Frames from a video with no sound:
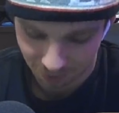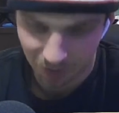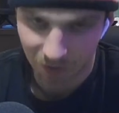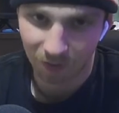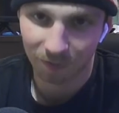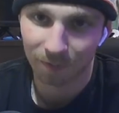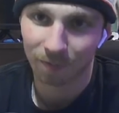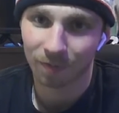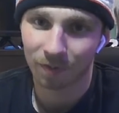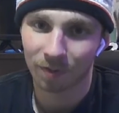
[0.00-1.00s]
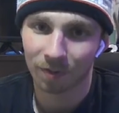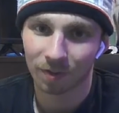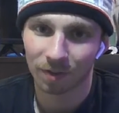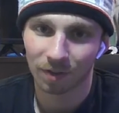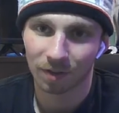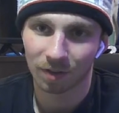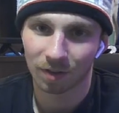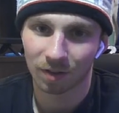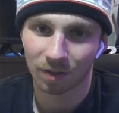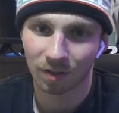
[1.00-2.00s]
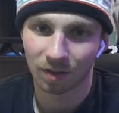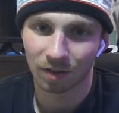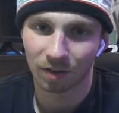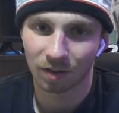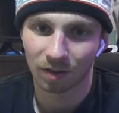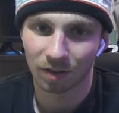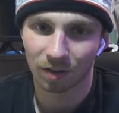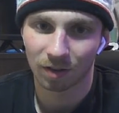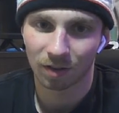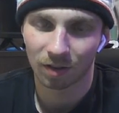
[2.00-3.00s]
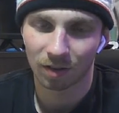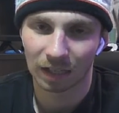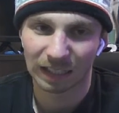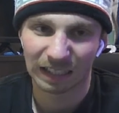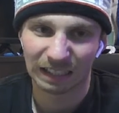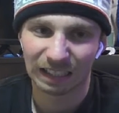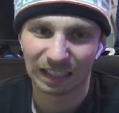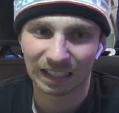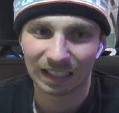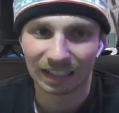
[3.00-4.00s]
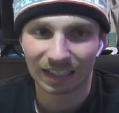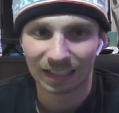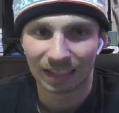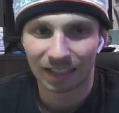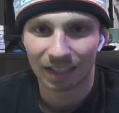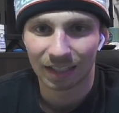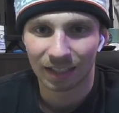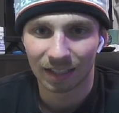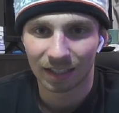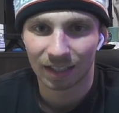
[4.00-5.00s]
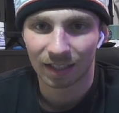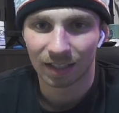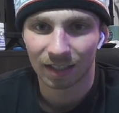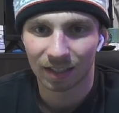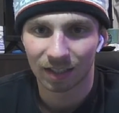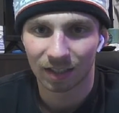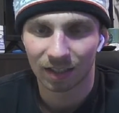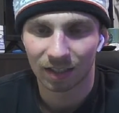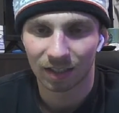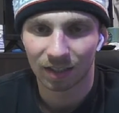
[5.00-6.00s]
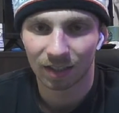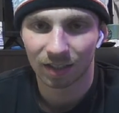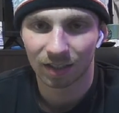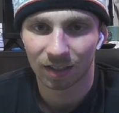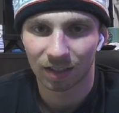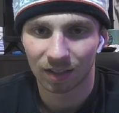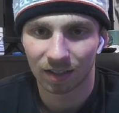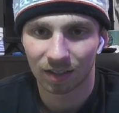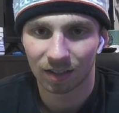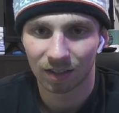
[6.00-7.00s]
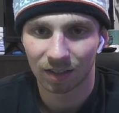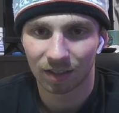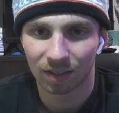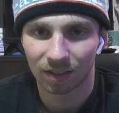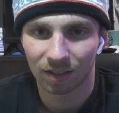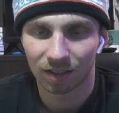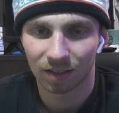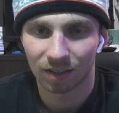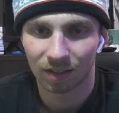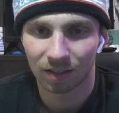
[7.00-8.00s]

(not speaking)